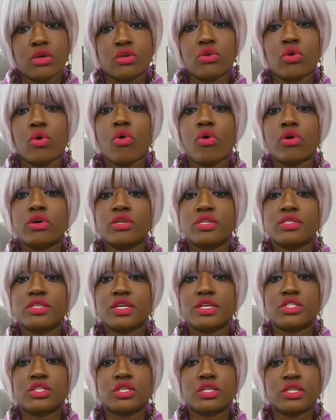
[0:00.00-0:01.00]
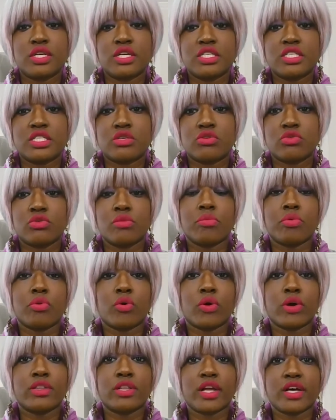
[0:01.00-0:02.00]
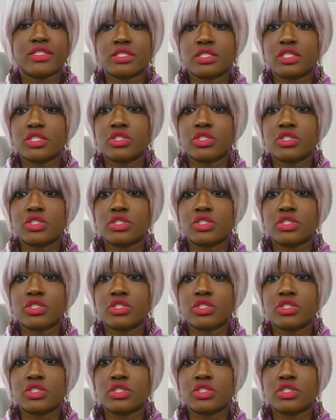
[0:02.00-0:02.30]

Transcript: your organization needs to employ less